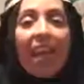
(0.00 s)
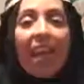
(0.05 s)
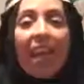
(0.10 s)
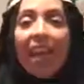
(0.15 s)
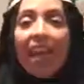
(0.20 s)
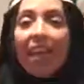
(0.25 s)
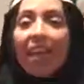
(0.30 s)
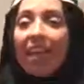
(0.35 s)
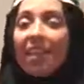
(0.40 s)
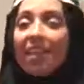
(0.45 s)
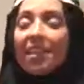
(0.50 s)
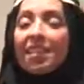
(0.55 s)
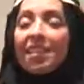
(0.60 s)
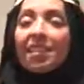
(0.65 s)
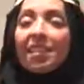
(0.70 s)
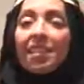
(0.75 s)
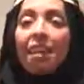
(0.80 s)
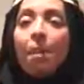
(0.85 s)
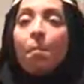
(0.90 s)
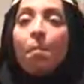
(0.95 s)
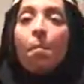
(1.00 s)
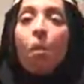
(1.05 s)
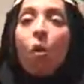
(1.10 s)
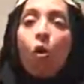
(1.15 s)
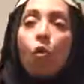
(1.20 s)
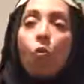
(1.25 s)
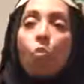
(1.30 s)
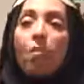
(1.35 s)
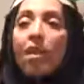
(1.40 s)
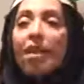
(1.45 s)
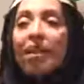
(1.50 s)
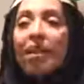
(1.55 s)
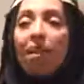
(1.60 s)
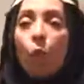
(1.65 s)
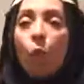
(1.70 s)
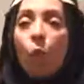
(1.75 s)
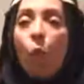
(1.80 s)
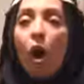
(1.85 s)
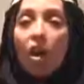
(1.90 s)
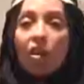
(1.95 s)
And in some moment,
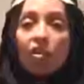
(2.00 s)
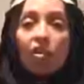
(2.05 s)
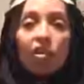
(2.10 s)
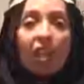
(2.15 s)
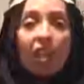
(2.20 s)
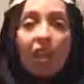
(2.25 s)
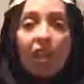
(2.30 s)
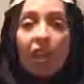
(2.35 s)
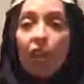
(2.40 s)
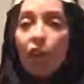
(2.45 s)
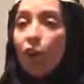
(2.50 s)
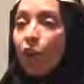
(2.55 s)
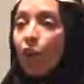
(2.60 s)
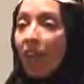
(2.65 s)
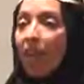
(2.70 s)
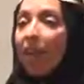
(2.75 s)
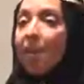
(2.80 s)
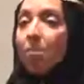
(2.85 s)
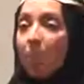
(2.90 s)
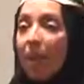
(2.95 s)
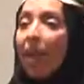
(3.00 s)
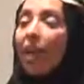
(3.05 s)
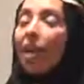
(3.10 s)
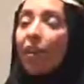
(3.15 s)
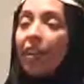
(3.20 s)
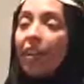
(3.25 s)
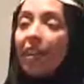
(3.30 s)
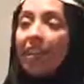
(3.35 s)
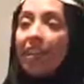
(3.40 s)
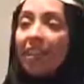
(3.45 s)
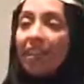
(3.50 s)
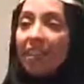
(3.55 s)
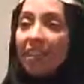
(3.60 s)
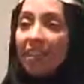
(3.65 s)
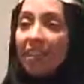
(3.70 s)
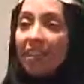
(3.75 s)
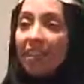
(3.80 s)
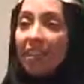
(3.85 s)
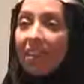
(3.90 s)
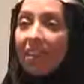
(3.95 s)
watching her get married,
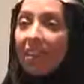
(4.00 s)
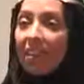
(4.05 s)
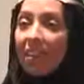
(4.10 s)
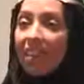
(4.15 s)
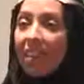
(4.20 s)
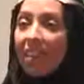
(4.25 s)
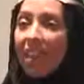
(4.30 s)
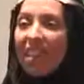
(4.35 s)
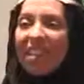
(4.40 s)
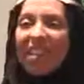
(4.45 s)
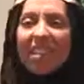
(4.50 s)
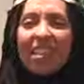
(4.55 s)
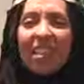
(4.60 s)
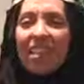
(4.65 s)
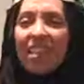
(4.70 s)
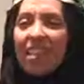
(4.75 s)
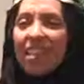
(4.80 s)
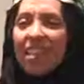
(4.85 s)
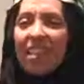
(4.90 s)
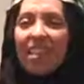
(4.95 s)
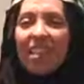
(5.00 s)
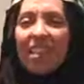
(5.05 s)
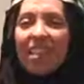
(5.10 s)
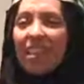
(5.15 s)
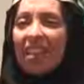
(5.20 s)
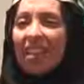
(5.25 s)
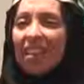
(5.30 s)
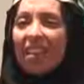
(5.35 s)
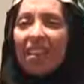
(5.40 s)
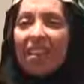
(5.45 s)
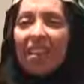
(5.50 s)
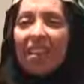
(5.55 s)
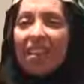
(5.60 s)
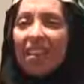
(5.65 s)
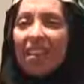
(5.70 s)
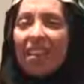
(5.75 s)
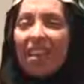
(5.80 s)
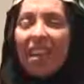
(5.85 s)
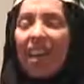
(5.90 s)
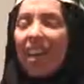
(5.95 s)
I said,
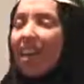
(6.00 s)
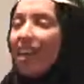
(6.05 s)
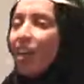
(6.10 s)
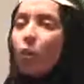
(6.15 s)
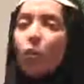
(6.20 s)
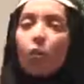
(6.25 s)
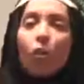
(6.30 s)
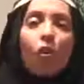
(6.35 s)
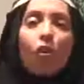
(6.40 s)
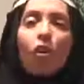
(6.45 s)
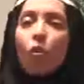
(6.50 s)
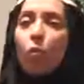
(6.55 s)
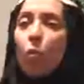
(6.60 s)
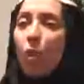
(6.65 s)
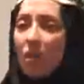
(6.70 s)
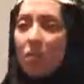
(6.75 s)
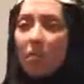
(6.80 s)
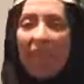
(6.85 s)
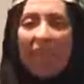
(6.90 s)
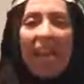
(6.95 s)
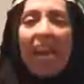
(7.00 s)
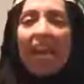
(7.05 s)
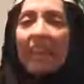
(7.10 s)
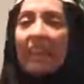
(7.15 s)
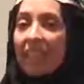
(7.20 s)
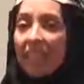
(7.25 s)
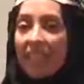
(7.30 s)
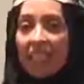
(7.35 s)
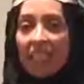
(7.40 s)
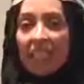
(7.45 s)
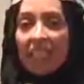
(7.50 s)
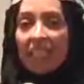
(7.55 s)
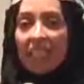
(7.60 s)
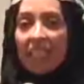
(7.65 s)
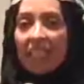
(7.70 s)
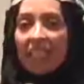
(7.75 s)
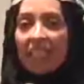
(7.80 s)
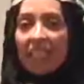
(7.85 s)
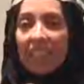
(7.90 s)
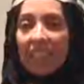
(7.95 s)
I no longer want to be Catholic.
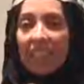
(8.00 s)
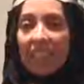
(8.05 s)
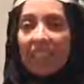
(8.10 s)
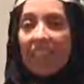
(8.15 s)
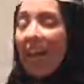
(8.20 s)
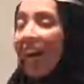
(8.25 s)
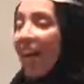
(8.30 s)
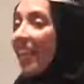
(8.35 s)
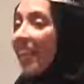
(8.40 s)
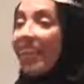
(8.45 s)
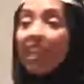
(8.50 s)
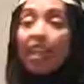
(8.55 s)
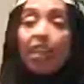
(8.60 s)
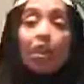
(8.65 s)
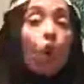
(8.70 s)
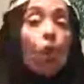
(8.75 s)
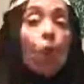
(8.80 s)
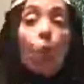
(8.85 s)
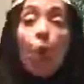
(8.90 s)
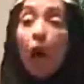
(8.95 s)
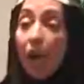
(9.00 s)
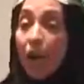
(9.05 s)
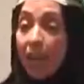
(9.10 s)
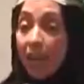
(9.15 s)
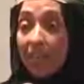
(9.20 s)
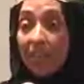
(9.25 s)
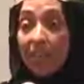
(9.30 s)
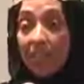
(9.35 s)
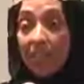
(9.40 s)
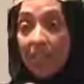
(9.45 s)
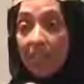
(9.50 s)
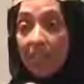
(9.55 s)
I didn't know why.